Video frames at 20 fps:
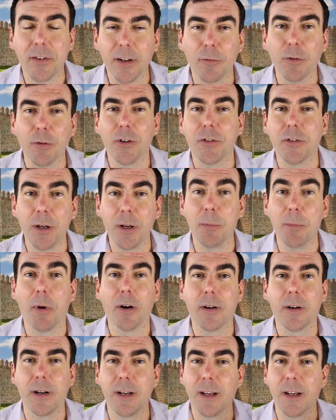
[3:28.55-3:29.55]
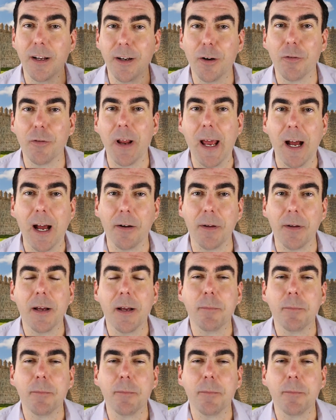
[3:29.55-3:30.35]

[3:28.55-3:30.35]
the real estate market can go down,